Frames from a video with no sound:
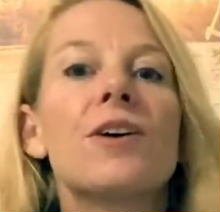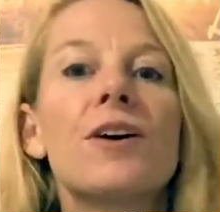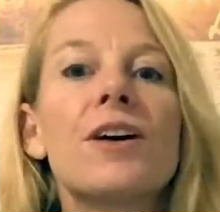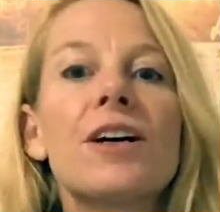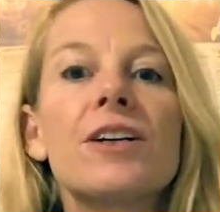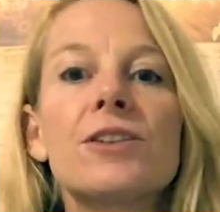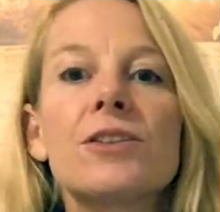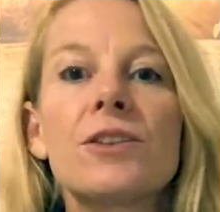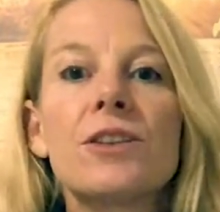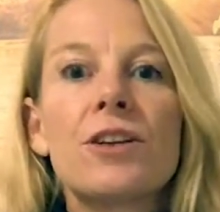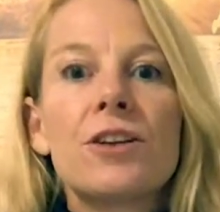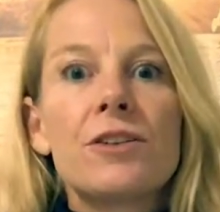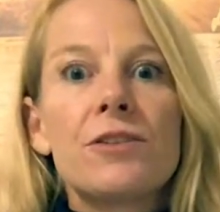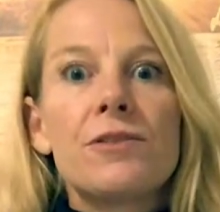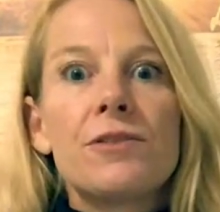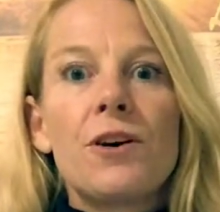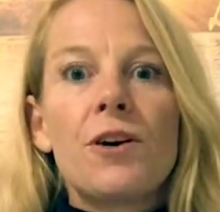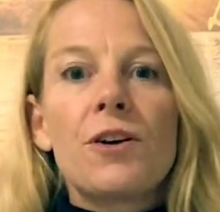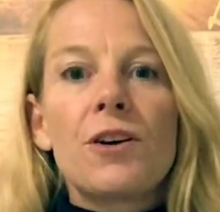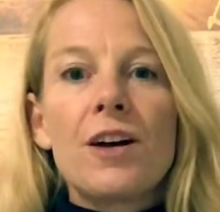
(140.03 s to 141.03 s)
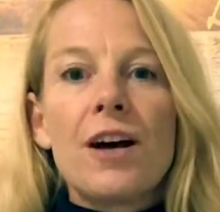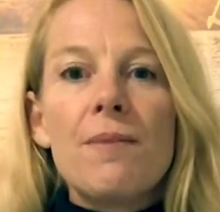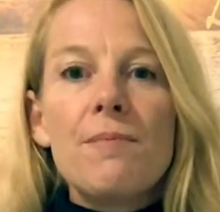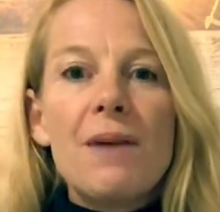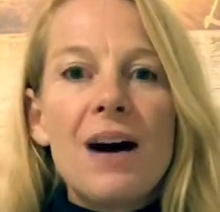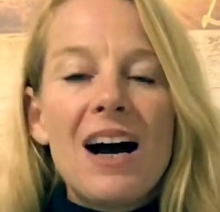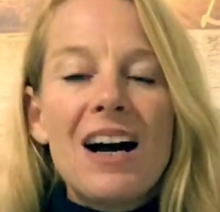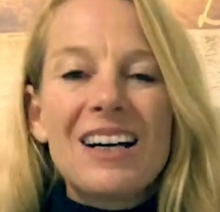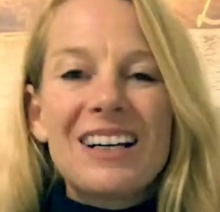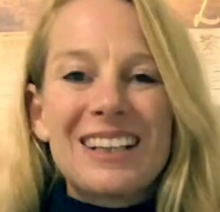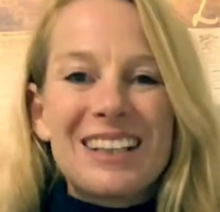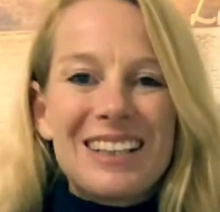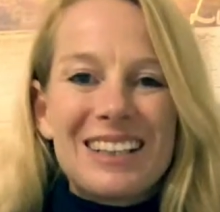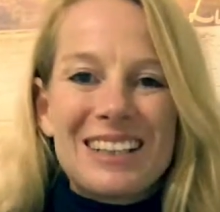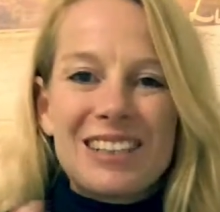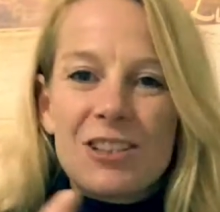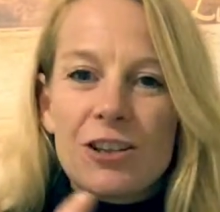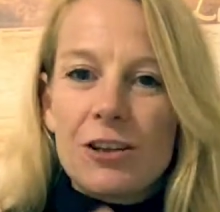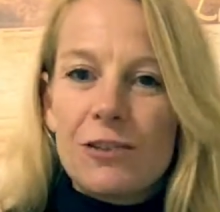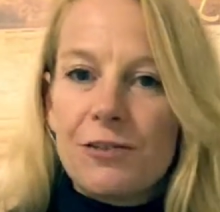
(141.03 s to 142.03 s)
I do a lot of online marketing,
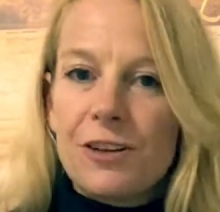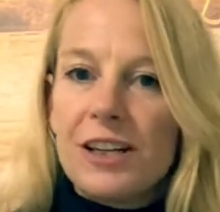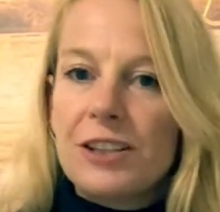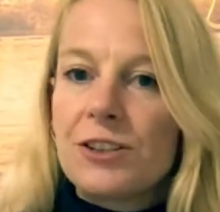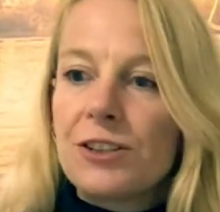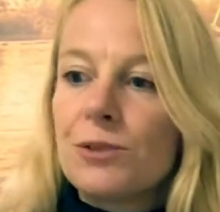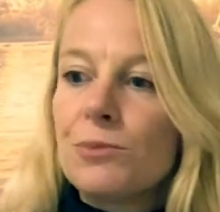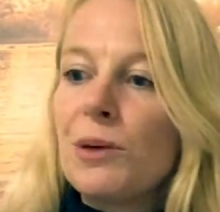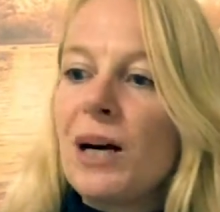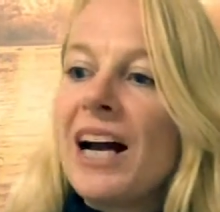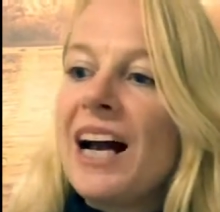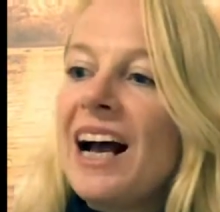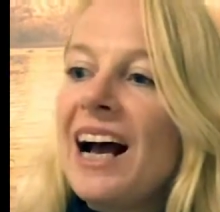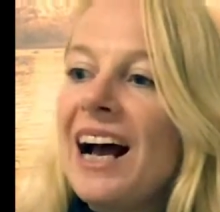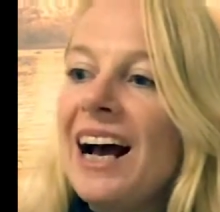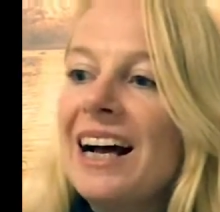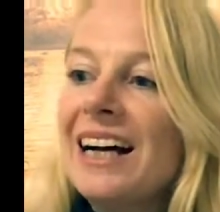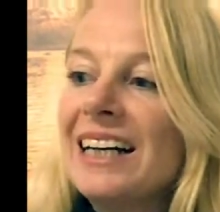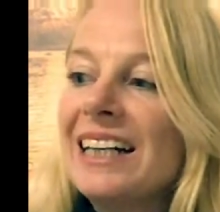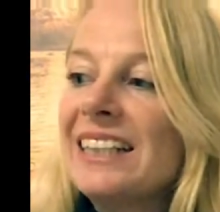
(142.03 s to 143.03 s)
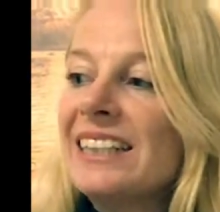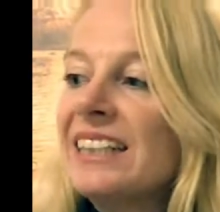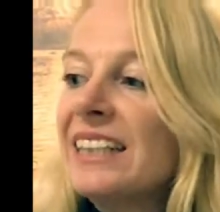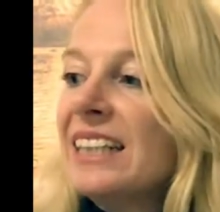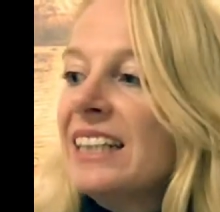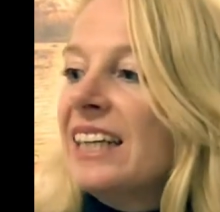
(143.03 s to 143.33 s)
so if I do my ad